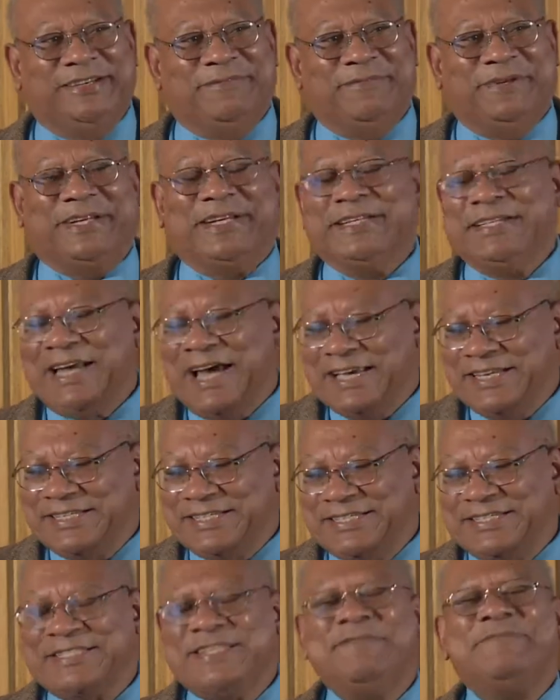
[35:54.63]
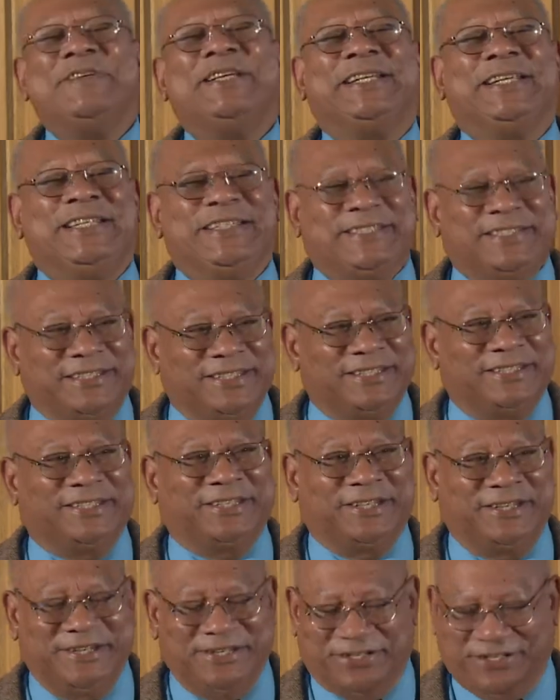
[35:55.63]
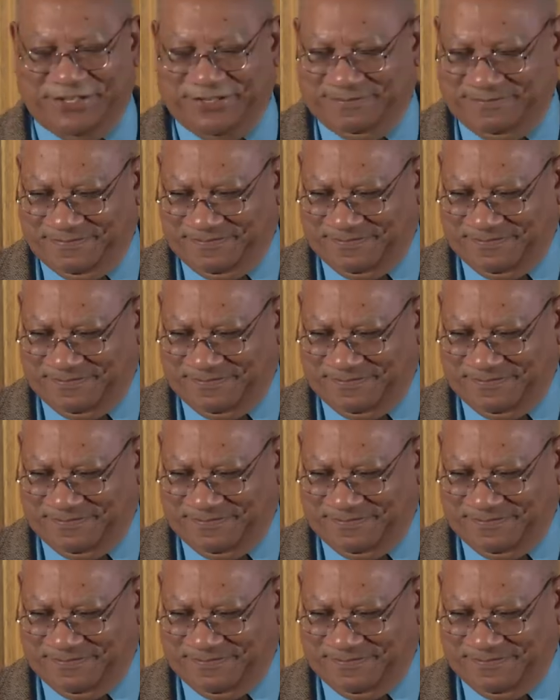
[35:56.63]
but a nice stimulating urge.